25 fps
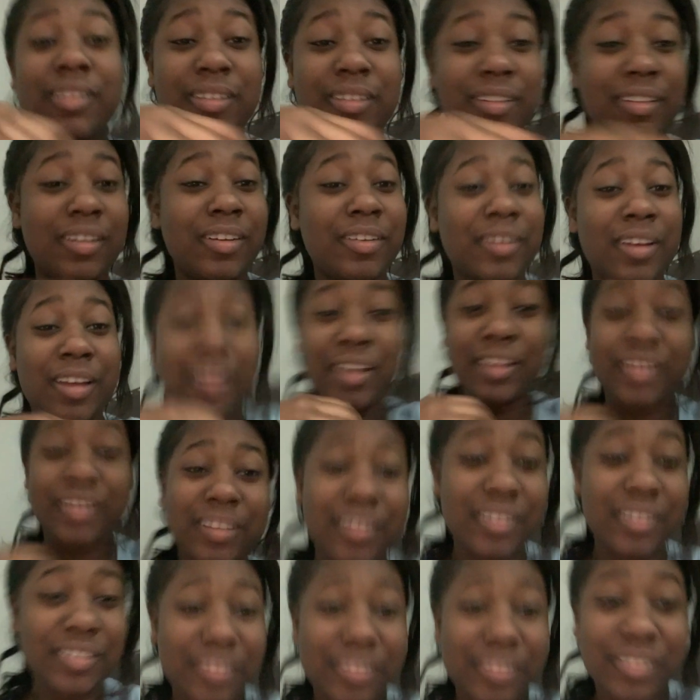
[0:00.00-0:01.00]
okay.
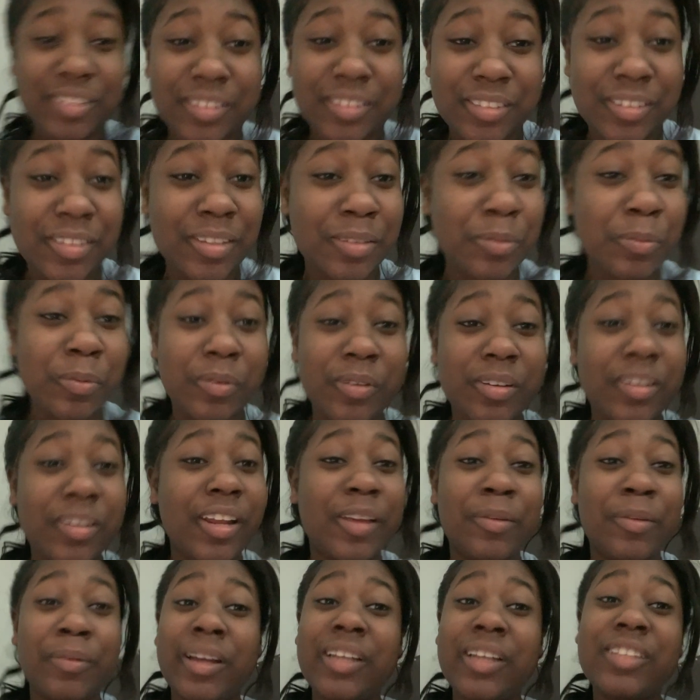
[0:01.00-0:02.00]
The the
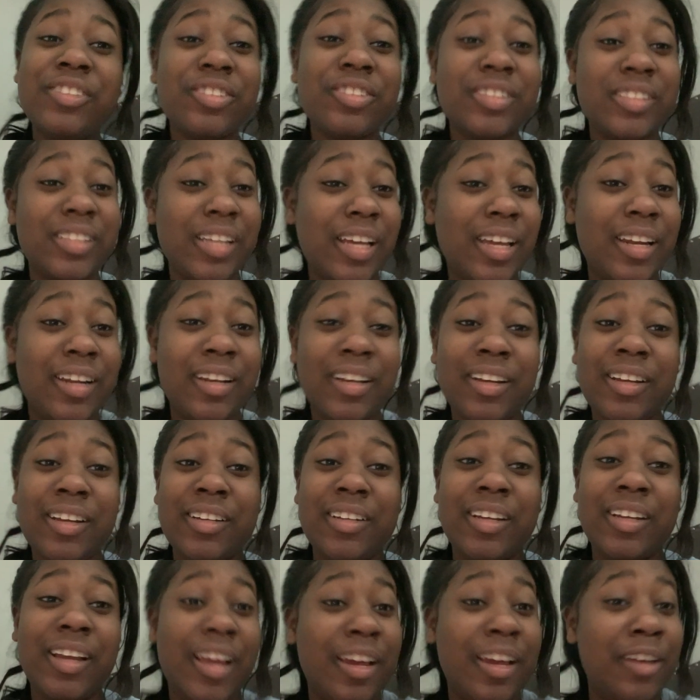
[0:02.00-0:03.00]
waitress had a
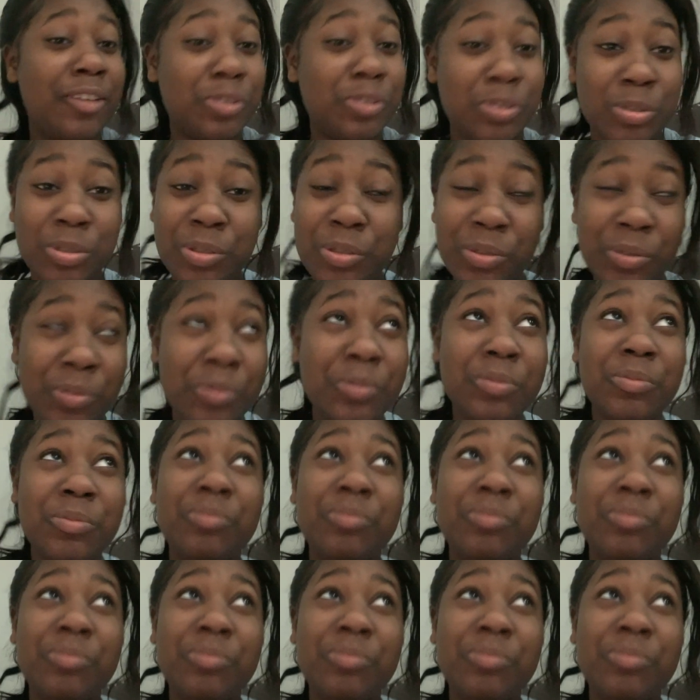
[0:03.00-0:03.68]
attitude.